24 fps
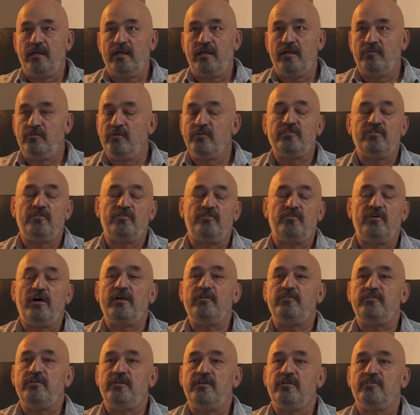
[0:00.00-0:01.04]
It was a
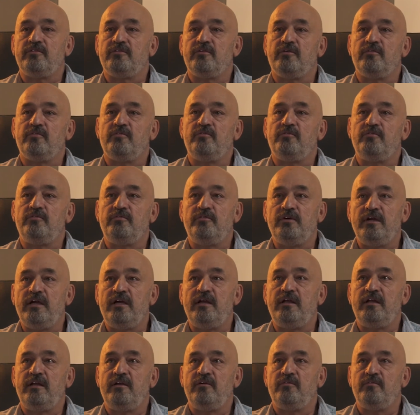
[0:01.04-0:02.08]
five years of
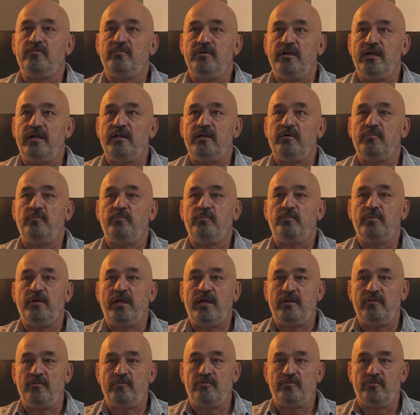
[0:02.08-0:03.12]
very, very
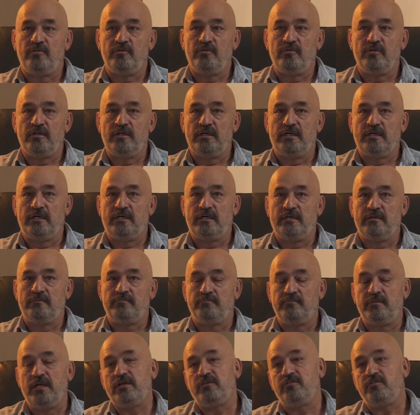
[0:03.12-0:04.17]
painful uh,
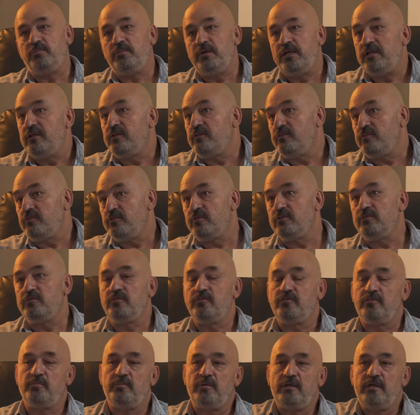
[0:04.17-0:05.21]
experience, so
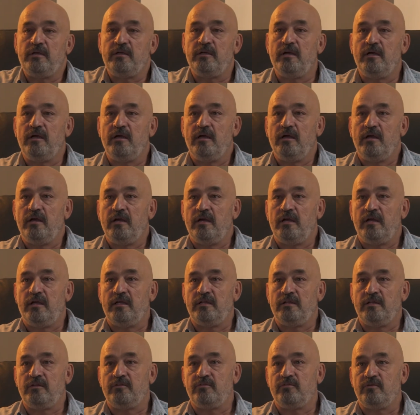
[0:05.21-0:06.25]
to speak.
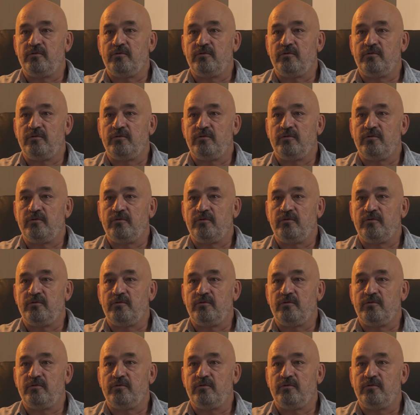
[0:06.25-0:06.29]
And it